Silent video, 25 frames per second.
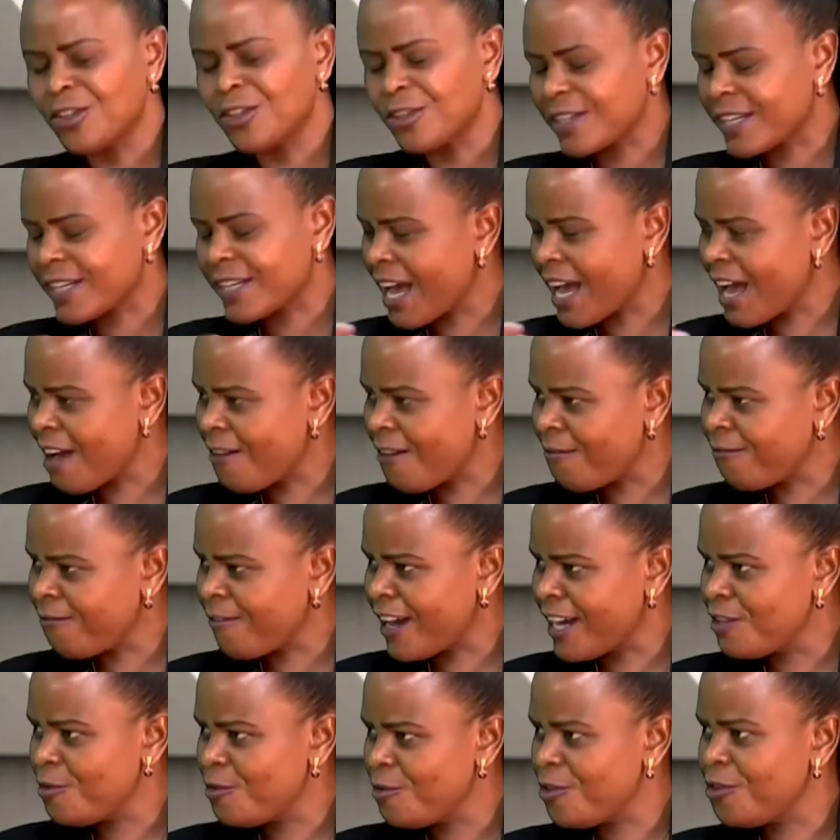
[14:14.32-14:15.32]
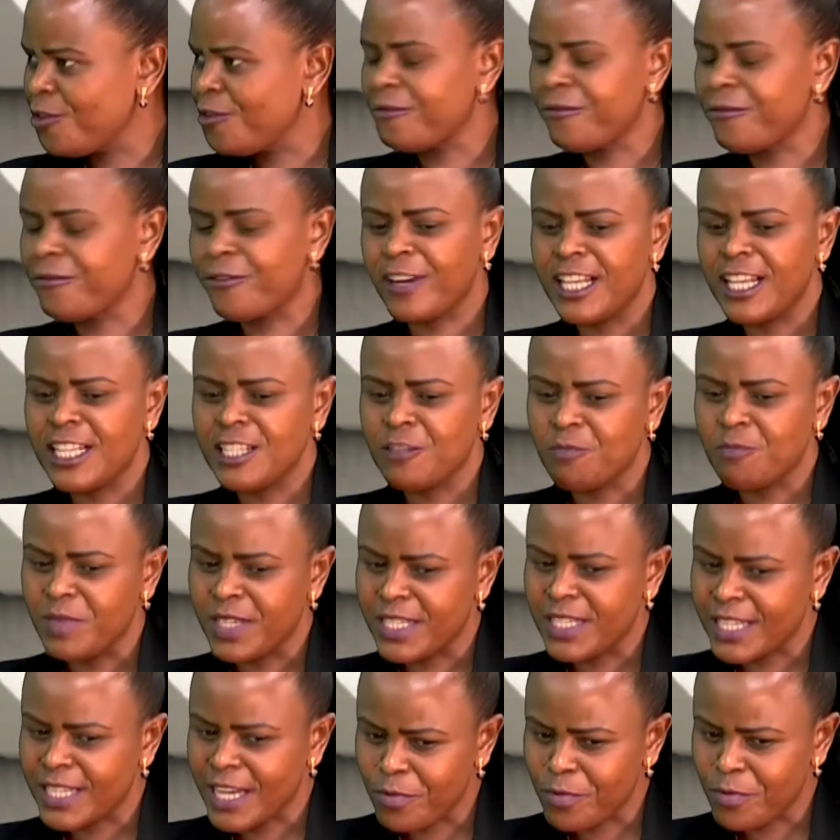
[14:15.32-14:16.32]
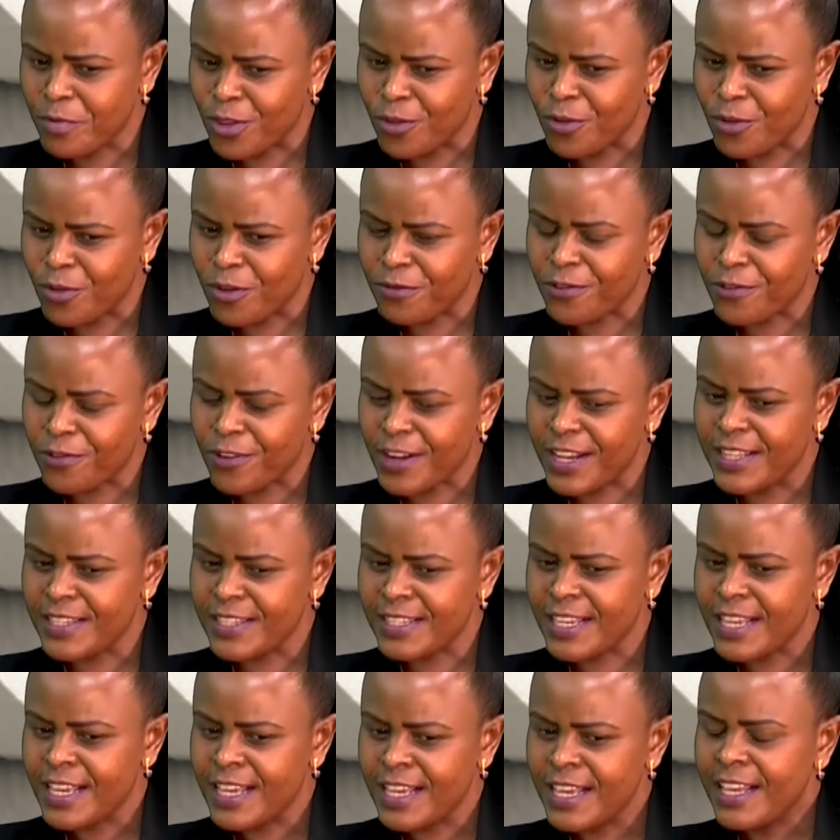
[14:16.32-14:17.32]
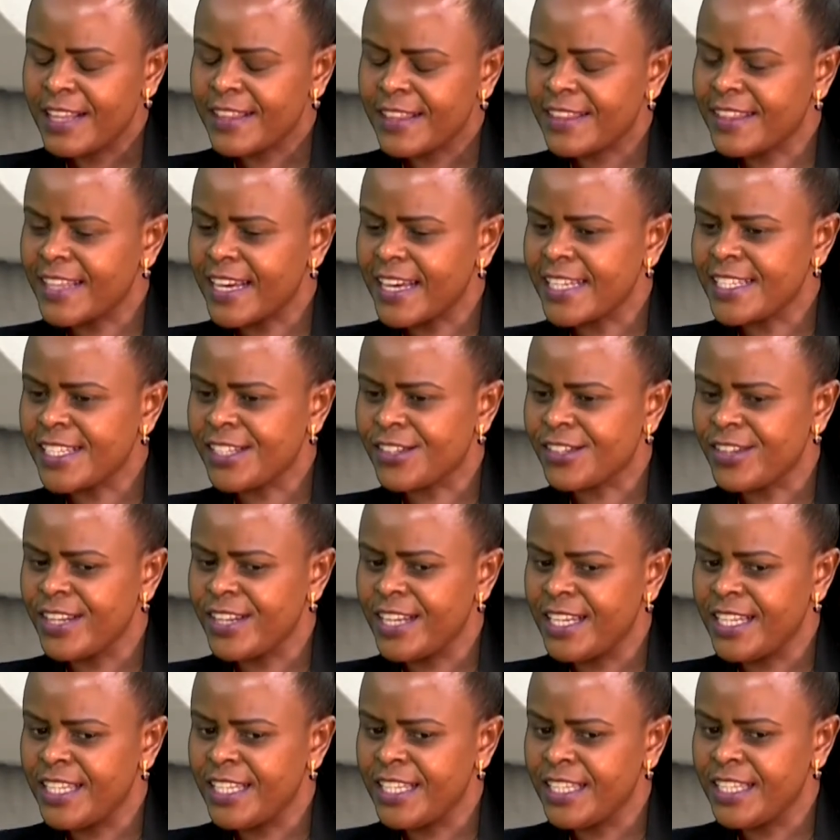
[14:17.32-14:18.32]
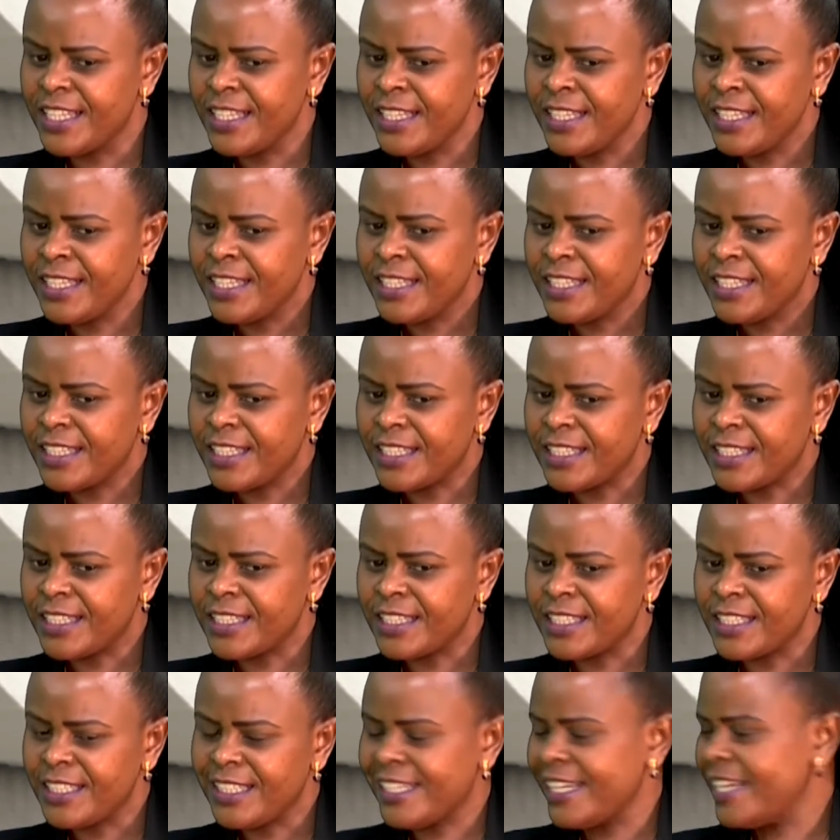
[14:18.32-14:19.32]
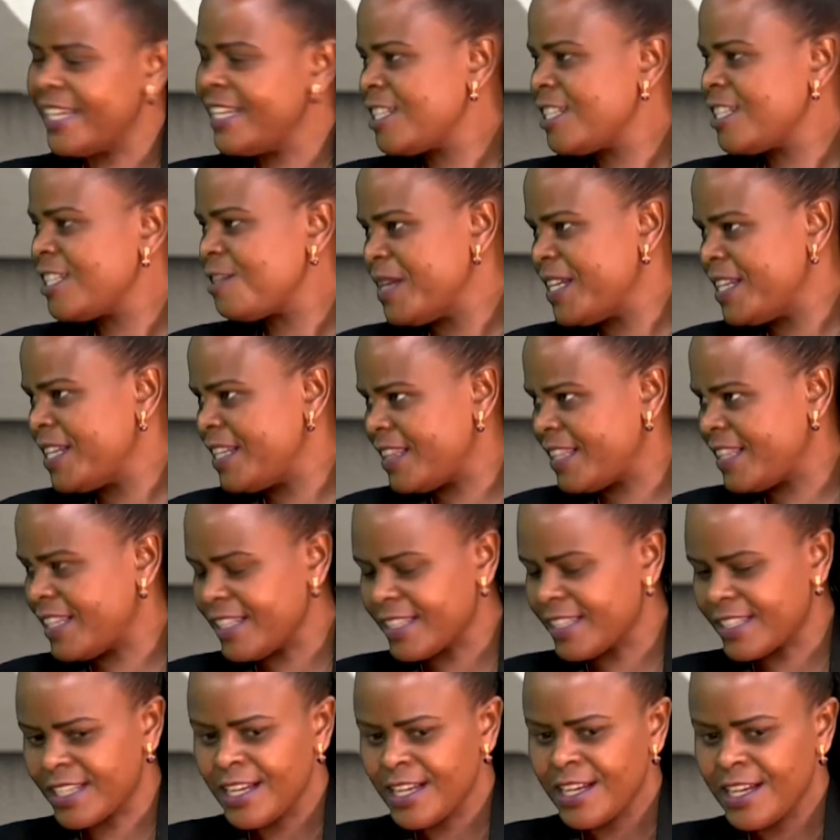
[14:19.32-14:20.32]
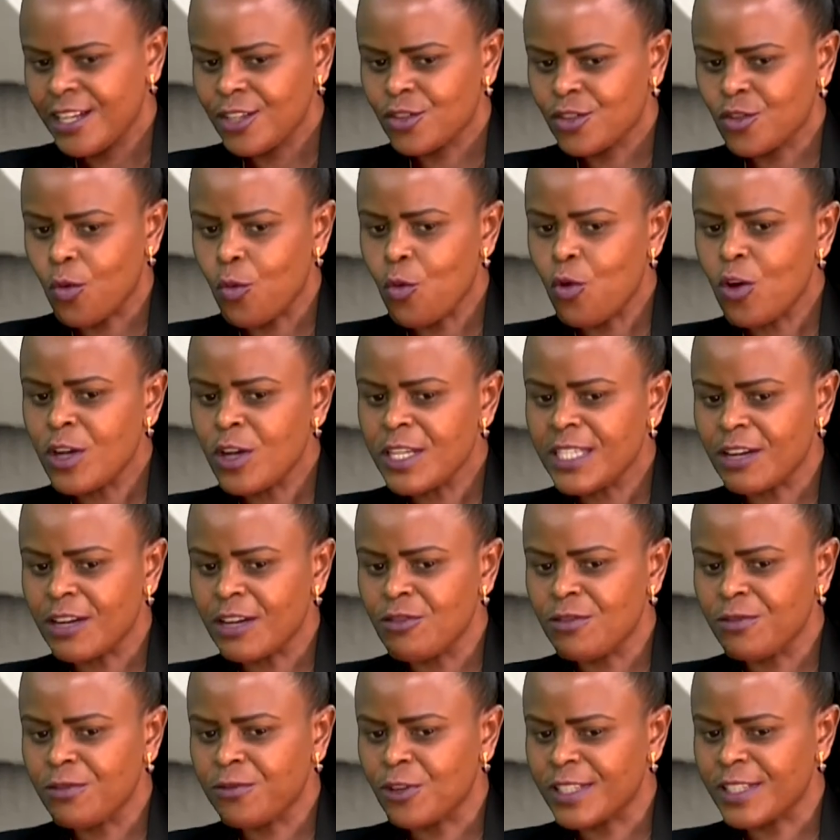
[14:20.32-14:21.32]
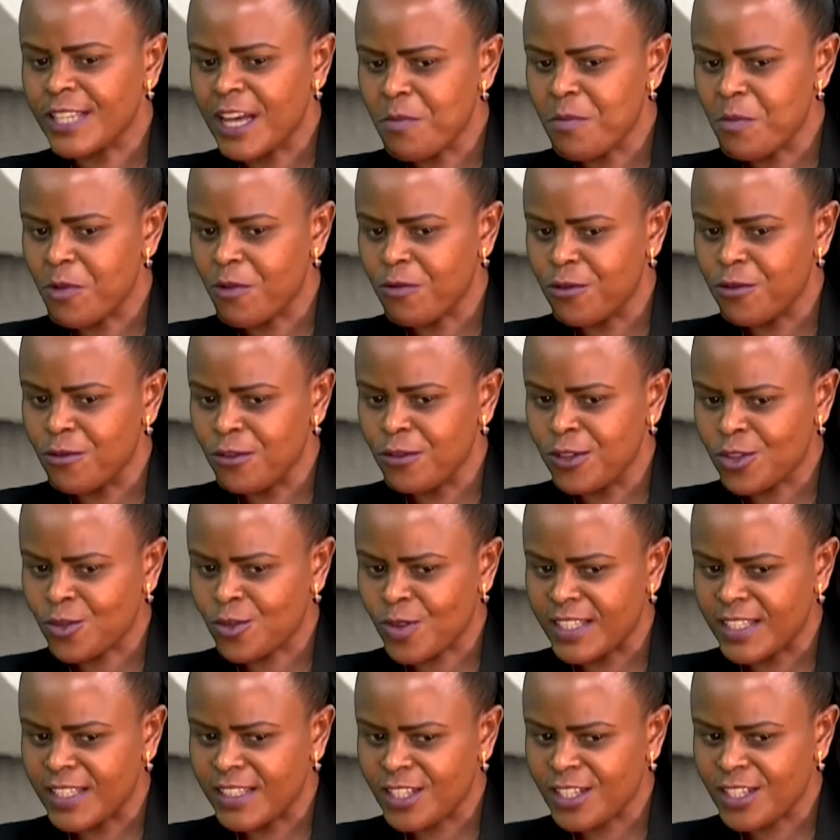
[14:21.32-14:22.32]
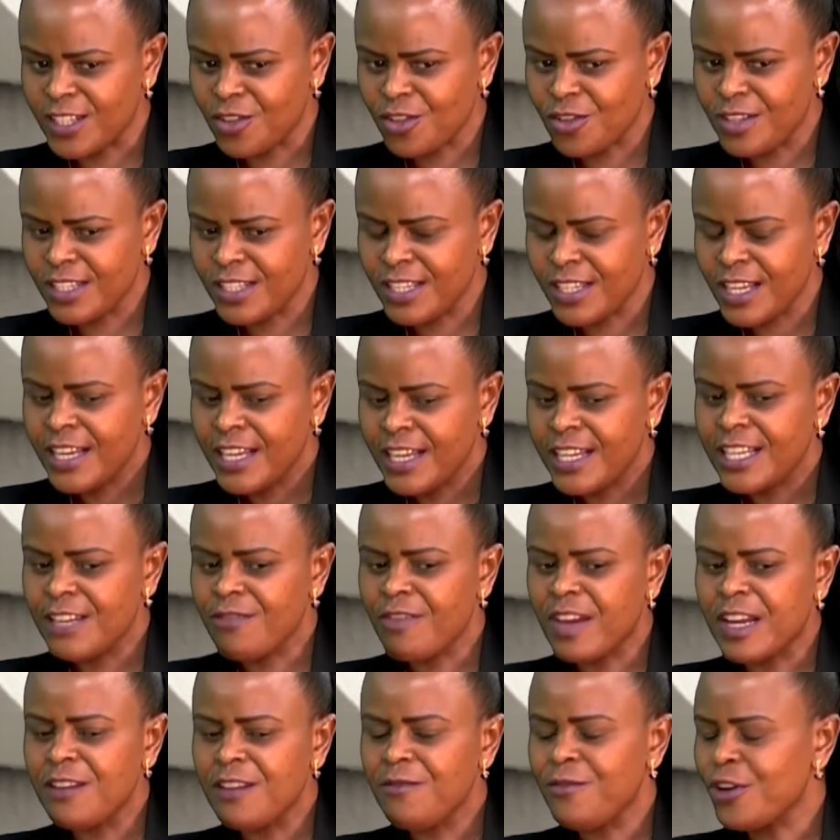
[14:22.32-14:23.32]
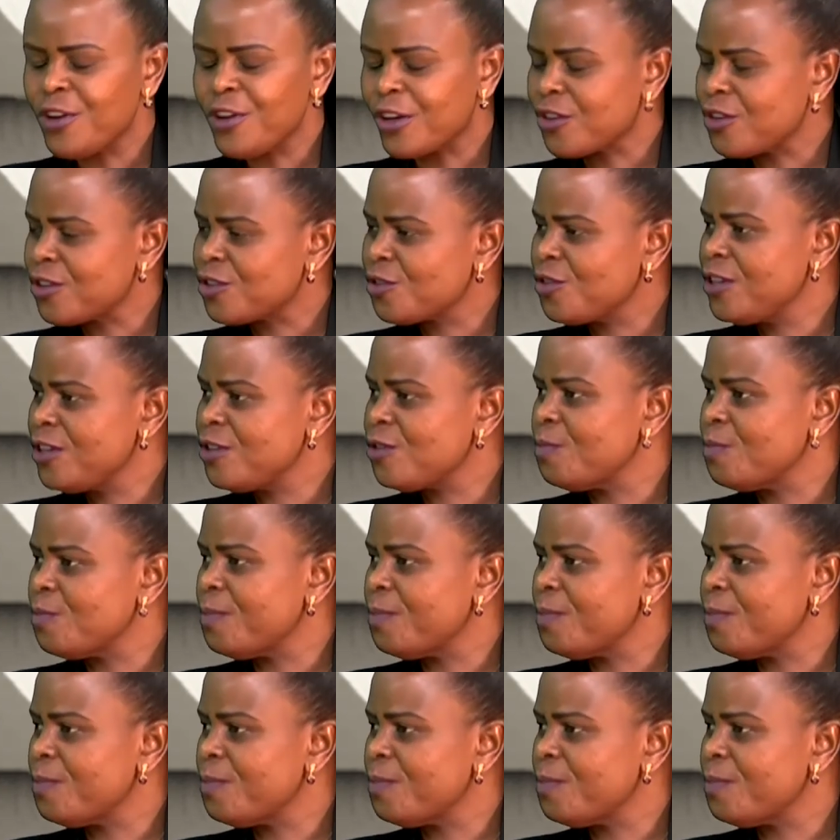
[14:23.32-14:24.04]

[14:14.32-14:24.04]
have fun with your friends, meet up with your friends, that really changed many things. So watch out for some of those transitions. Even if you're not going to